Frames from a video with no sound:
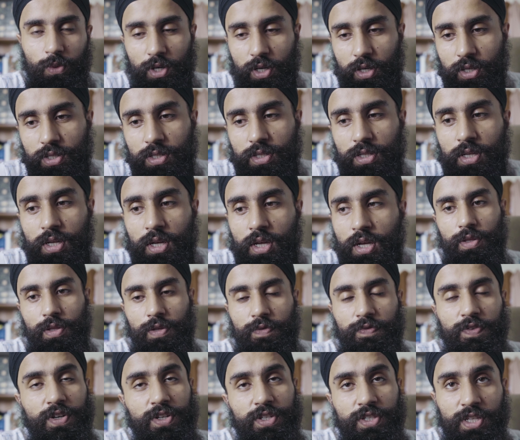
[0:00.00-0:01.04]
works.
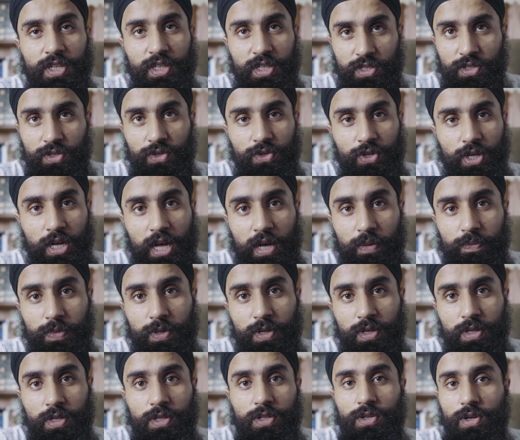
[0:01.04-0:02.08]
The first thing that's going to
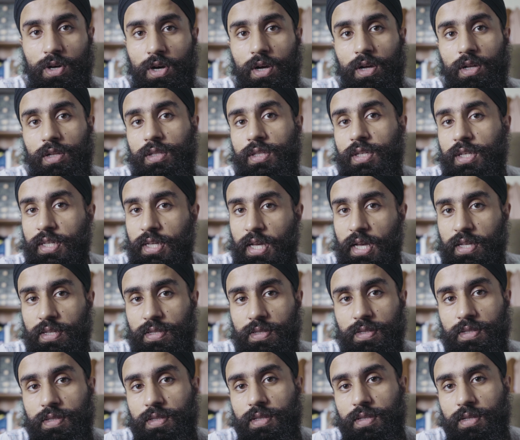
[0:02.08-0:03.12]
happen is all the
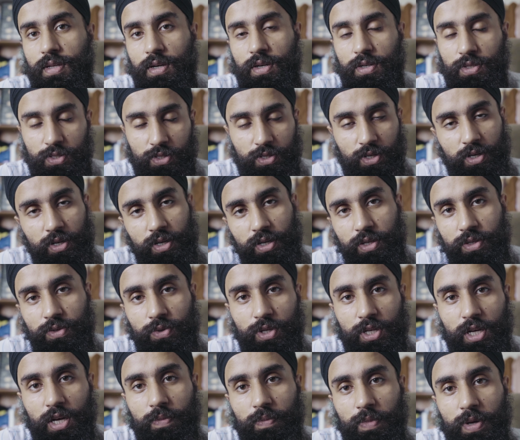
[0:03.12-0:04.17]
guests are starting to
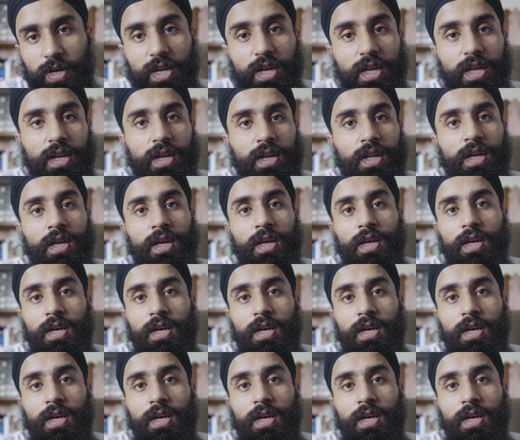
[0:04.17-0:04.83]
come in,